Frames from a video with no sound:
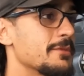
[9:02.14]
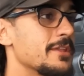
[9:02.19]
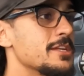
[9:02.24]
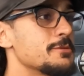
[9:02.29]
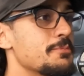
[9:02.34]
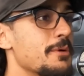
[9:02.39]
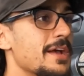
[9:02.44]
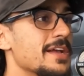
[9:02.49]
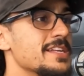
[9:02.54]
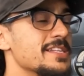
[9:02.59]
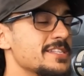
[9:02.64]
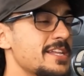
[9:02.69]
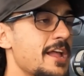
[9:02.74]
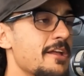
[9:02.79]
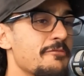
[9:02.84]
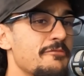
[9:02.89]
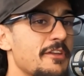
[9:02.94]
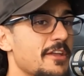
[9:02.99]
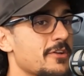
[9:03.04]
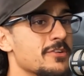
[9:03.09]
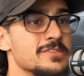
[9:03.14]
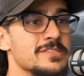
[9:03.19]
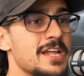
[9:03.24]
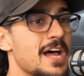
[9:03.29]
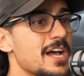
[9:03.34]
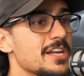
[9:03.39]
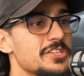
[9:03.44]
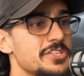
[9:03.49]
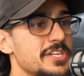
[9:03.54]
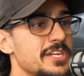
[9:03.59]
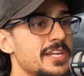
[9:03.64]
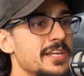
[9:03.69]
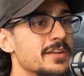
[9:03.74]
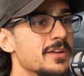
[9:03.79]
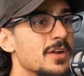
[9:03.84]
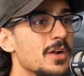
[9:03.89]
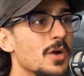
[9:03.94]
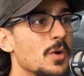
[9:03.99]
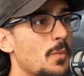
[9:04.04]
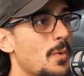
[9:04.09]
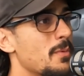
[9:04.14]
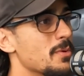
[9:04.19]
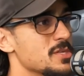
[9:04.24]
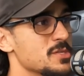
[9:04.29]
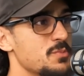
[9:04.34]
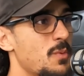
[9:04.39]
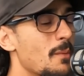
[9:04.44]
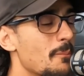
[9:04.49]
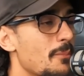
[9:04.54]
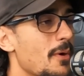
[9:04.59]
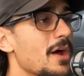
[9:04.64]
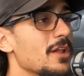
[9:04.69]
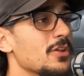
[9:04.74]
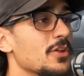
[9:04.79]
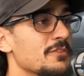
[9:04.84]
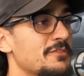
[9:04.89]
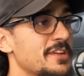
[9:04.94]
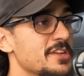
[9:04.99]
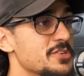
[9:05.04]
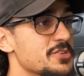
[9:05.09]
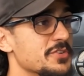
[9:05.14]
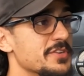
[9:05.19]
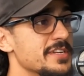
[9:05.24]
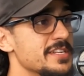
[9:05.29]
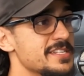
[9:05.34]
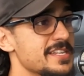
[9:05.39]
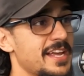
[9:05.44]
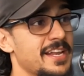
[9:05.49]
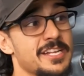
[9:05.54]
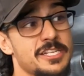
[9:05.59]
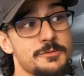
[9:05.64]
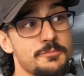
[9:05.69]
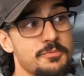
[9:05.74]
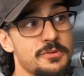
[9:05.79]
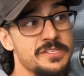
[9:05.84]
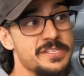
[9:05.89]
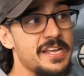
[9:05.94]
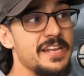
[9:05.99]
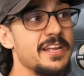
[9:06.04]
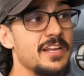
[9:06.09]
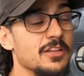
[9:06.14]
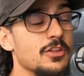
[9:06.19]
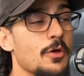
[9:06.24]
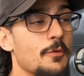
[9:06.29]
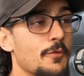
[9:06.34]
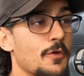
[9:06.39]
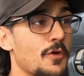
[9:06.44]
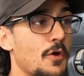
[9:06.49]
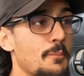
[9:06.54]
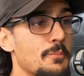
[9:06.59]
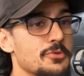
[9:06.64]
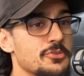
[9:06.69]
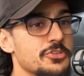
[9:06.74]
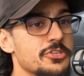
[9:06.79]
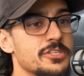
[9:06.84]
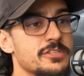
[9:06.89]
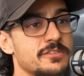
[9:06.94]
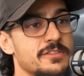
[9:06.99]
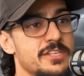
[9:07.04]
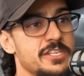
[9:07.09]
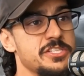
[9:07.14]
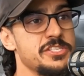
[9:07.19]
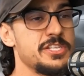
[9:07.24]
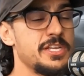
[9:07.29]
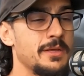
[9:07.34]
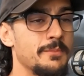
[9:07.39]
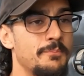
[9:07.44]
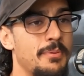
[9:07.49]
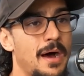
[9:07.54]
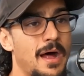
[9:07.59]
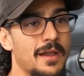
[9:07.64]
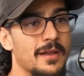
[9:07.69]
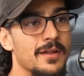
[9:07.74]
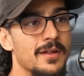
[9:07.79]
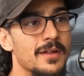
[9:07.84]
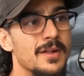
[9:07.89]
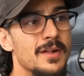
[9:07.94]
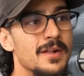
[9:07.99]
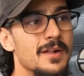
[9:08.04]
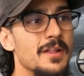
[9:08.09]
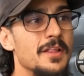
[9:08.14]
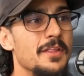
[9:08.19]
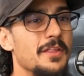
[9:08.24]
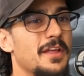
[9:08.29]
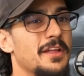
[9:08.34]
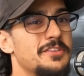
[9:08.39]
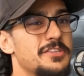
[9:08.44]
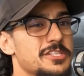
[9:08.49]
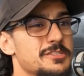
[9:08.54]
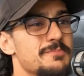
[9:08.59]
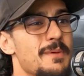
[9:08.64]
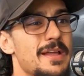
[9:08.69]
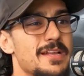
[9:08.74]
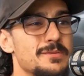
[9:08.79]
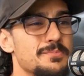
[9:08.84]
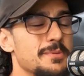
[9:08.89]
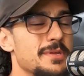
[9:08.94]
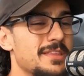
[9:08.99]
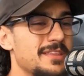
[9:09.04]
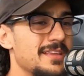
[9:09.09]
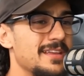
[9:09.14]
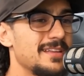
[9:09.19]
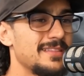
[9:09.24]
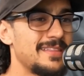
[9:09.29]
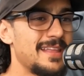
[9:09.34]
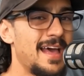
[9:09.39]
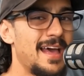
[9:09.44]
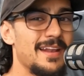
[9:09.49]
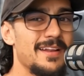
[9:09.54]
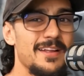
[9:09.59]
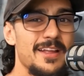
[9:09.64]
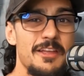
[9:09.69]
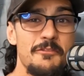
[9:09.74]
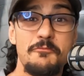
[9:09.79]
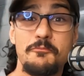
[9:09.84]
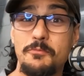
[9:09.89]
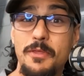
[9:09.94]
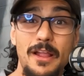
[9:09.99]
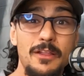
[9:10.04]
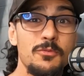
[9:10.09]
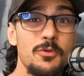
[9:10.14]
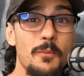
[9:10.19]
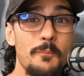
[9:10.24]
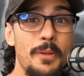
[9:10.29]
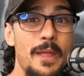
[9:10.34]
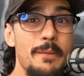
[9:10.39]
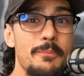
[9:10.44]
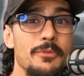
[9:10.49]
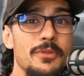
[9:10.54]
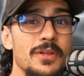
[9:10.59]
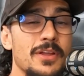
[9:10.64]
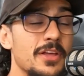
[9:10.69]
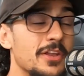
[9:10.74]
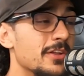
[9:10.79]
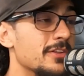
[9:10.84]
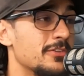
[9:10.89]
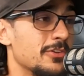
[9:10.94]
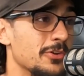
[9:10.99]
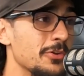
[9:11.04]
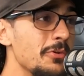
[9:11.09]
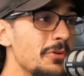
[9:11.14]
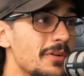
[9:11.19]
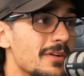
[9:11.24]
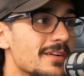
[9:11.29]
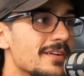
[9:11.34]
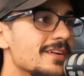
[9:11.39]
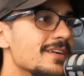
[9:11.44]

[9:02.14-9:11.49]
of these players stay fit, because last year we were swamped by a lot of injuries, and it's presenting a lot of opportunities for this year. But it just makes me think that if that's what people are going to do,